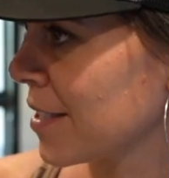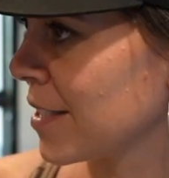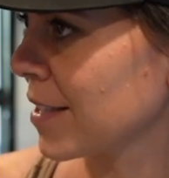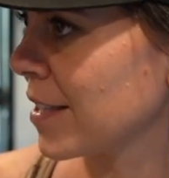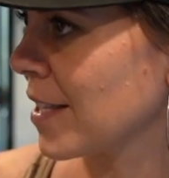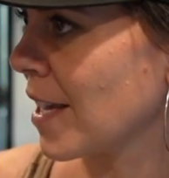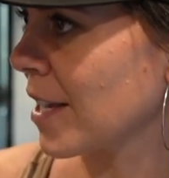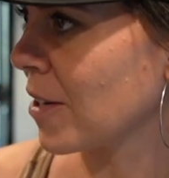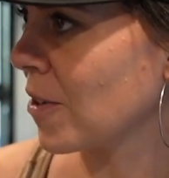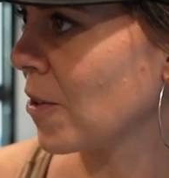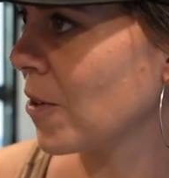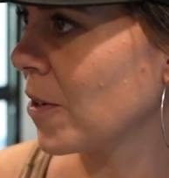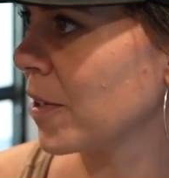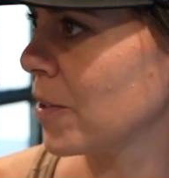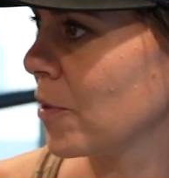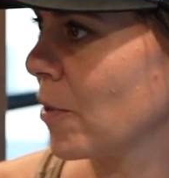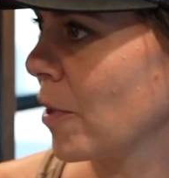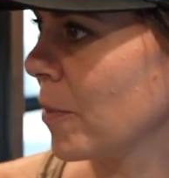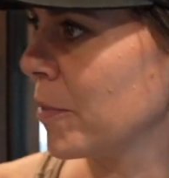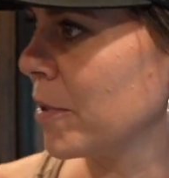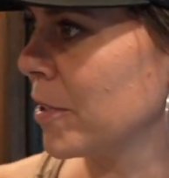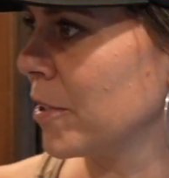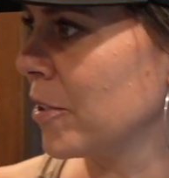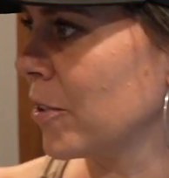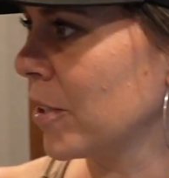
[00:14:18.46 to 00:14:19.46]
get that going. You
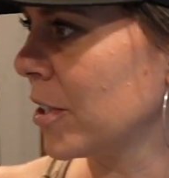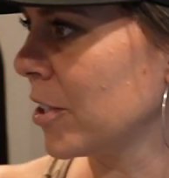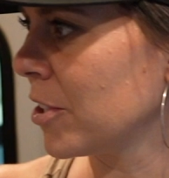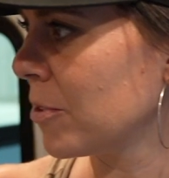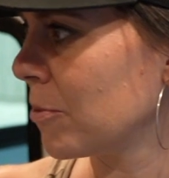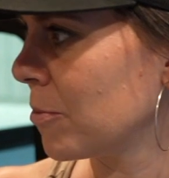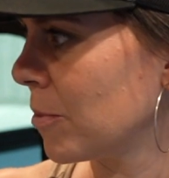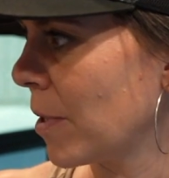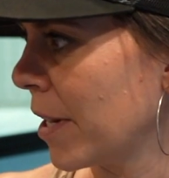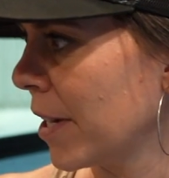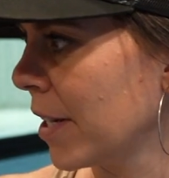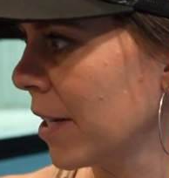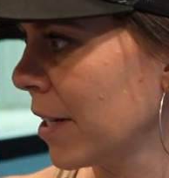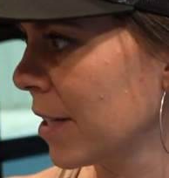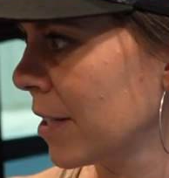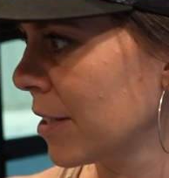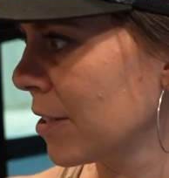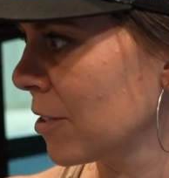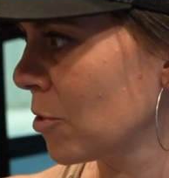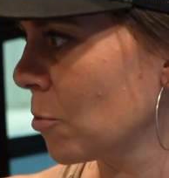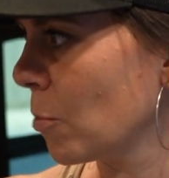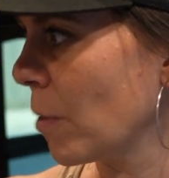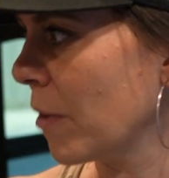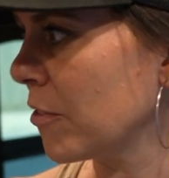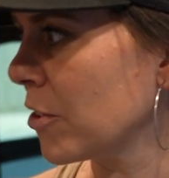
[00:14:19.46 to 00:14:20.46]
want me to do it? Ready?
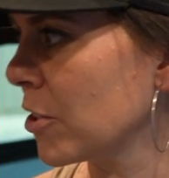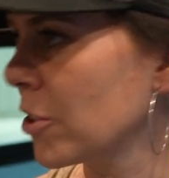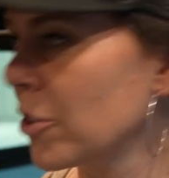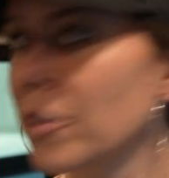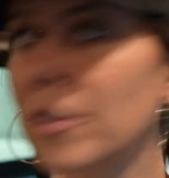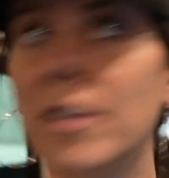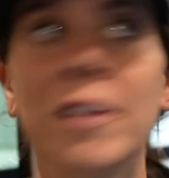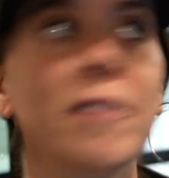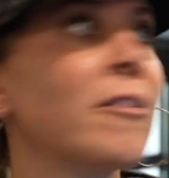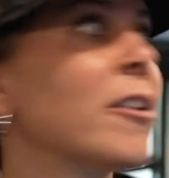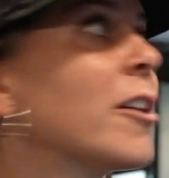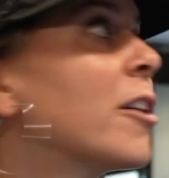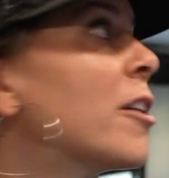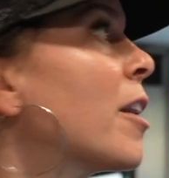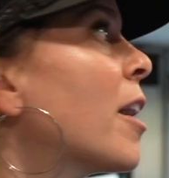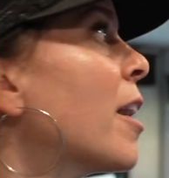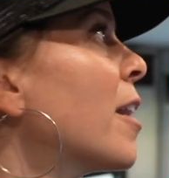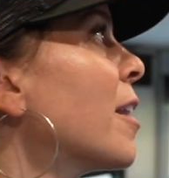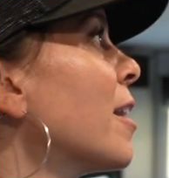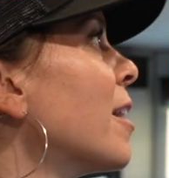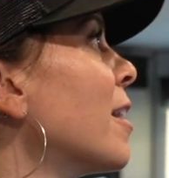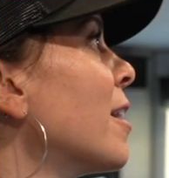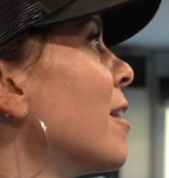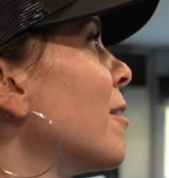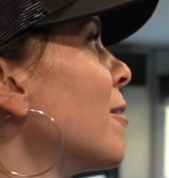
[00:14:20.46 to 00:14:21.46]
We have to turn the inverter
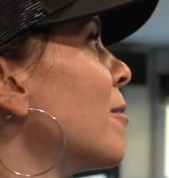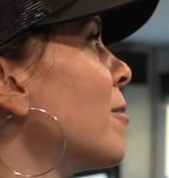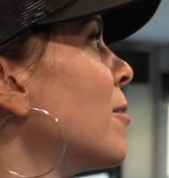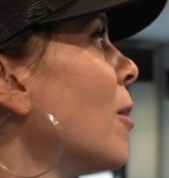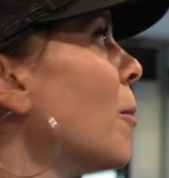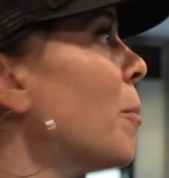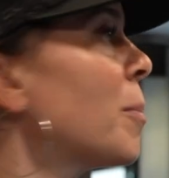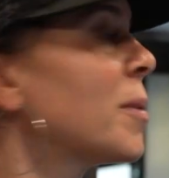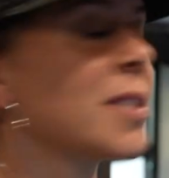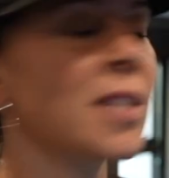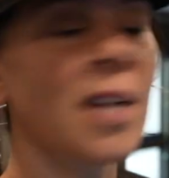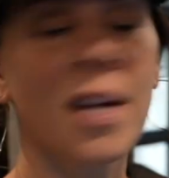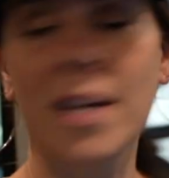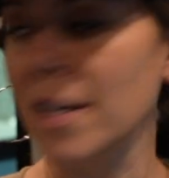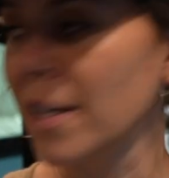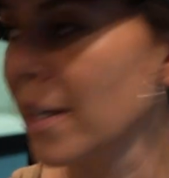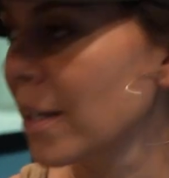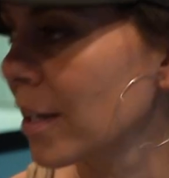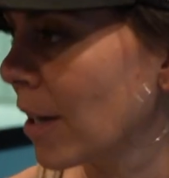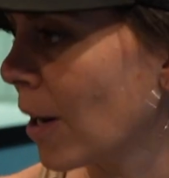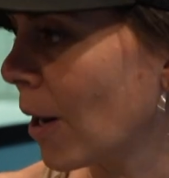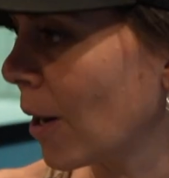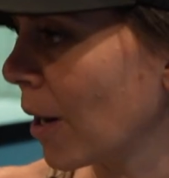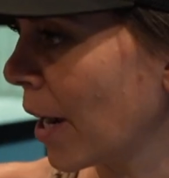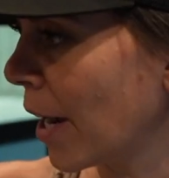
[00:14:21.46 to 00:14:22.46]
on. Nope, it's on.
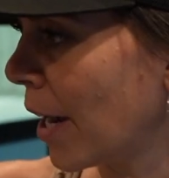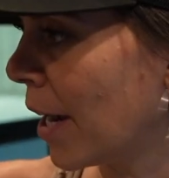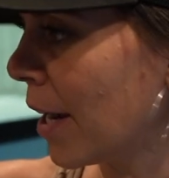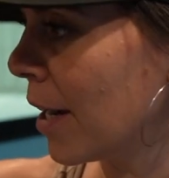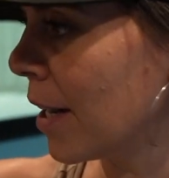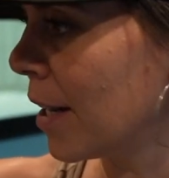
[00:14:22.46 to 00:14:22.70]
Okay.